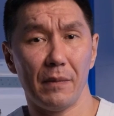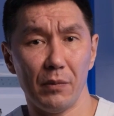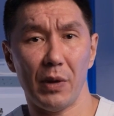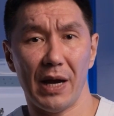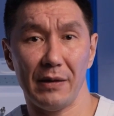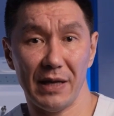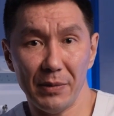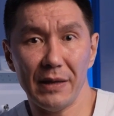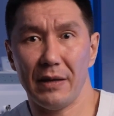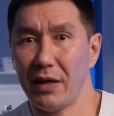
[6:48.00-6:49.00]
we have that
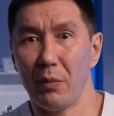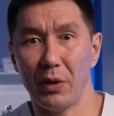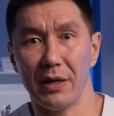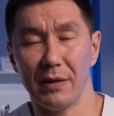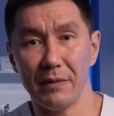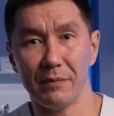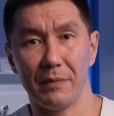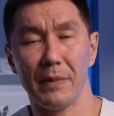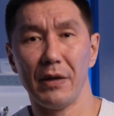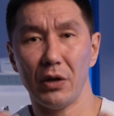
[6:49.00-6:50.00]
method, come on in.
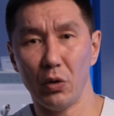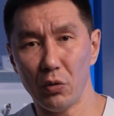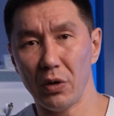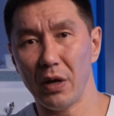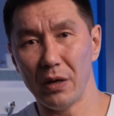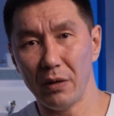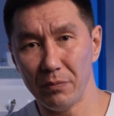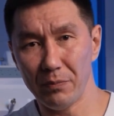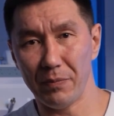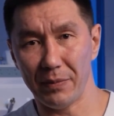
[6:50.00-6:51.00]
So
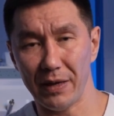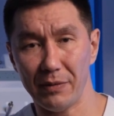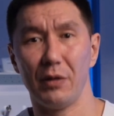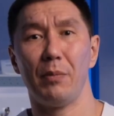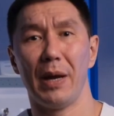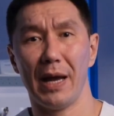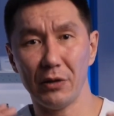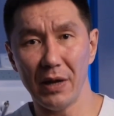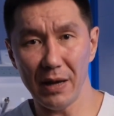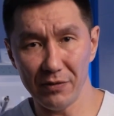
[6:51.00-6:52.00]
if you've planned
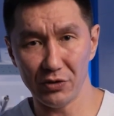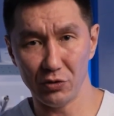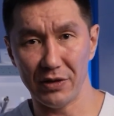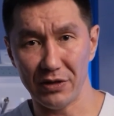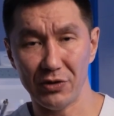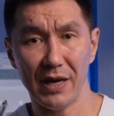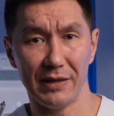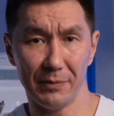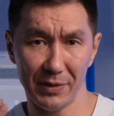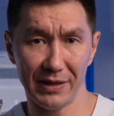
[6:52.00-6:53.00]
to have a tooth
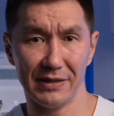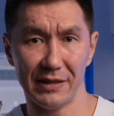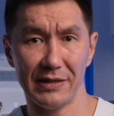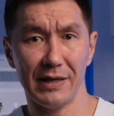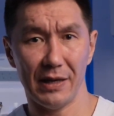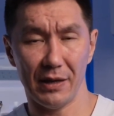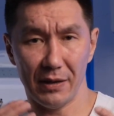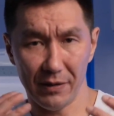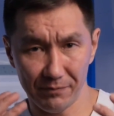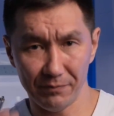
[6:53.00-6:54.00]
extracted, please consider
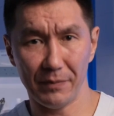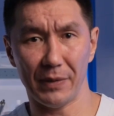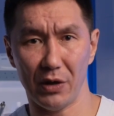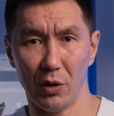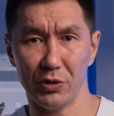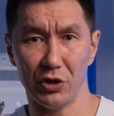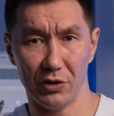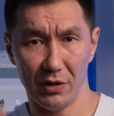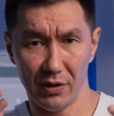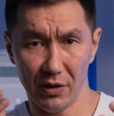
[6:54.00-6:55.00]
the
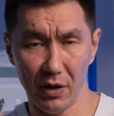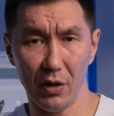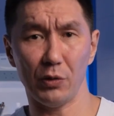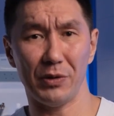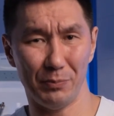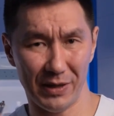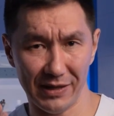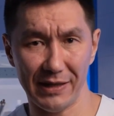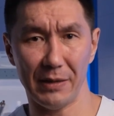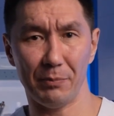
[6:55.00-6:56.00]
option of
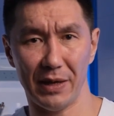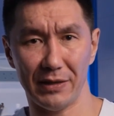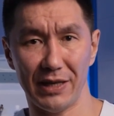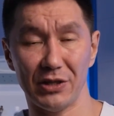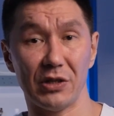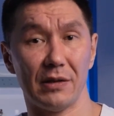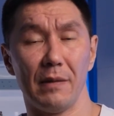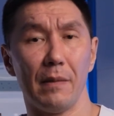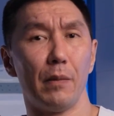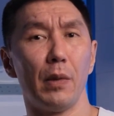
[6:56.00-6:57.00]
immediate implantation.
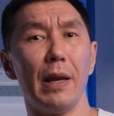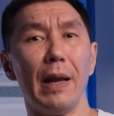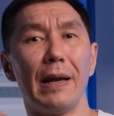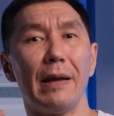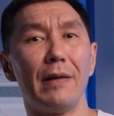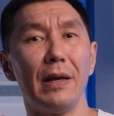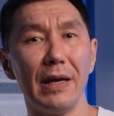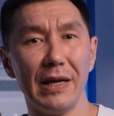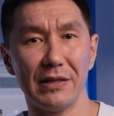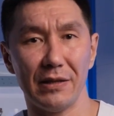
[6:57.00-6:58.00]
Well, at the very
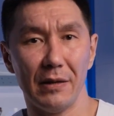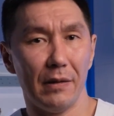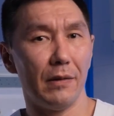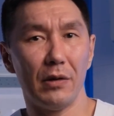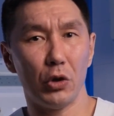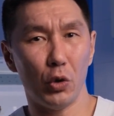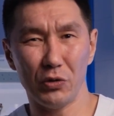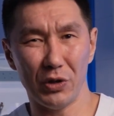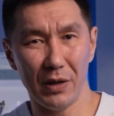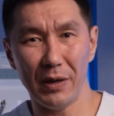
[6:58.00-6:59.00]
least,
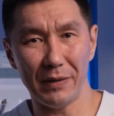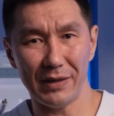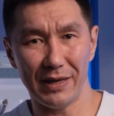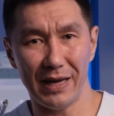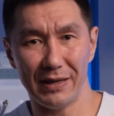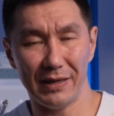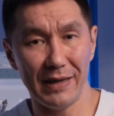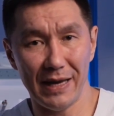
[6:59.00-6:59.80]
don't neglect it,